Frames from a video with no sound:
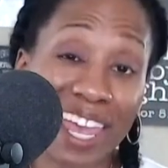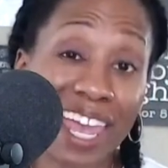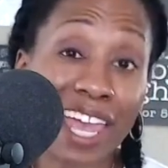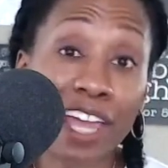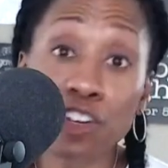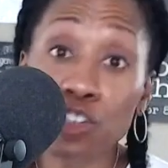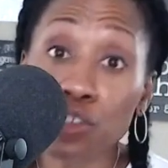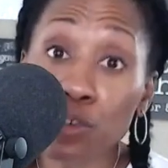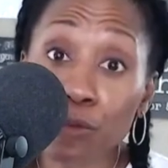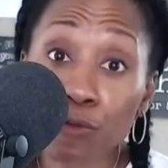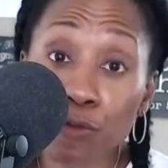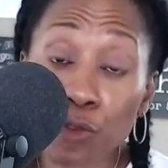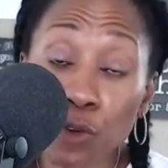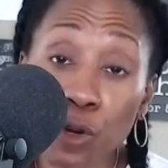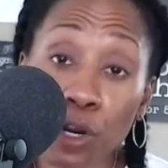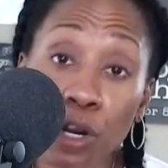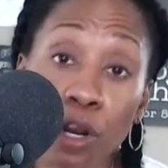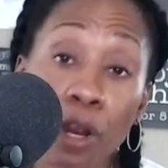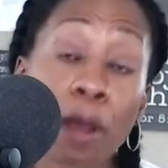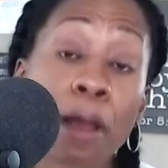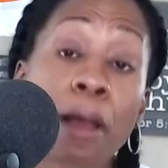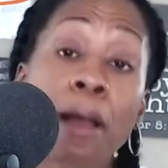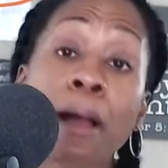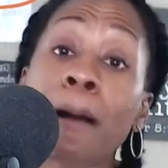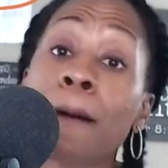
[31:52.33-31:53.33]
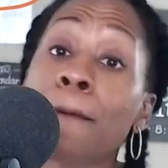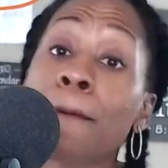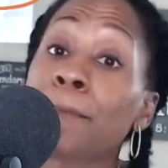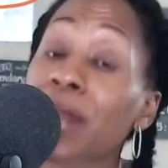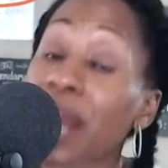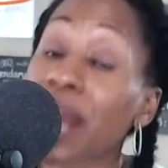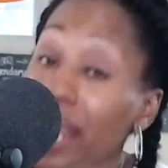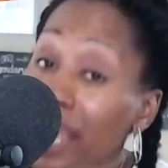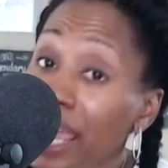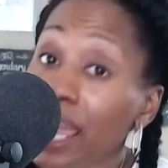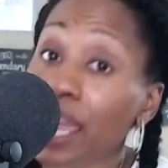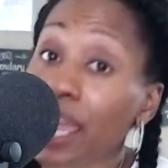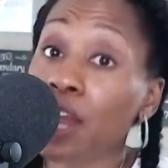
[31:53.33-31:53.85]
I can't do it for her,
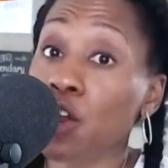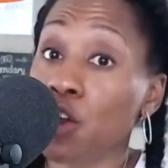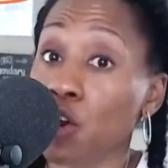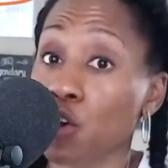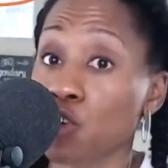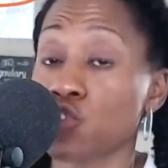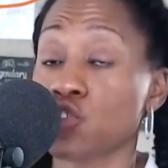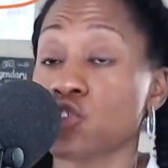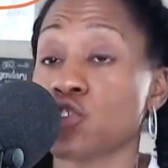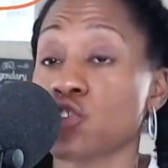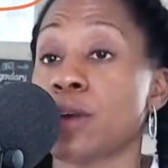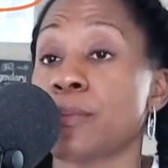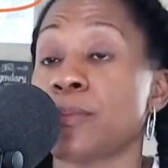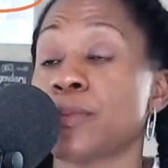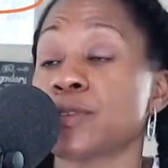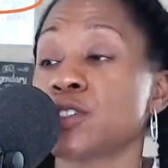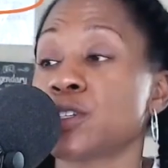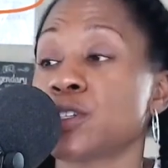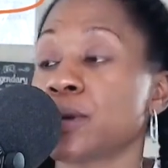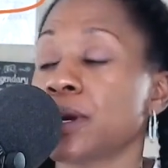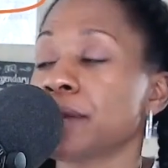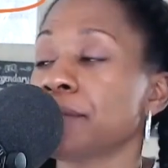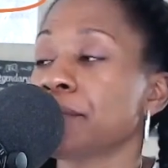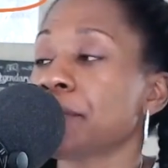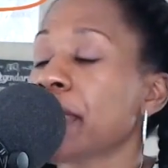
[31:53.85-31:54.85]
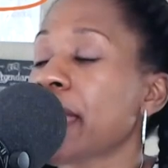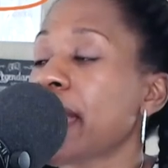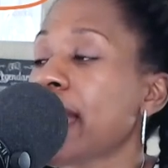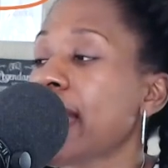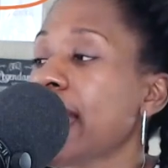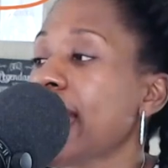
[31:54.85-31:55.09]
but I can coach her up to it.